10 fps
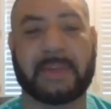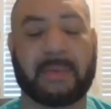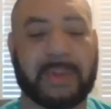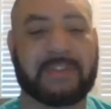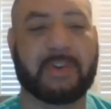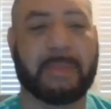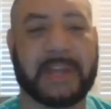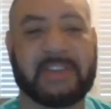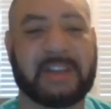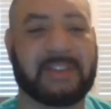with so
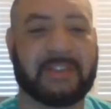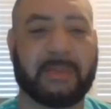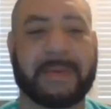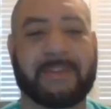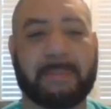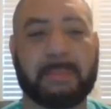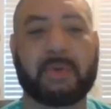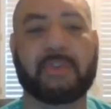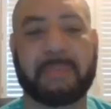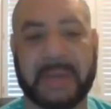many changes and so much
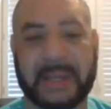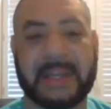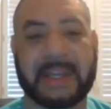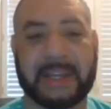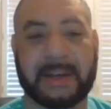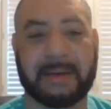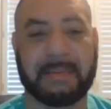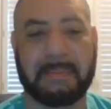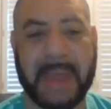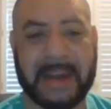movement
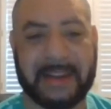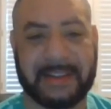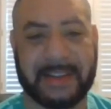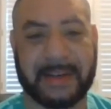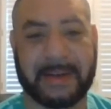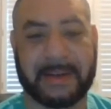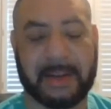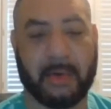in medicine,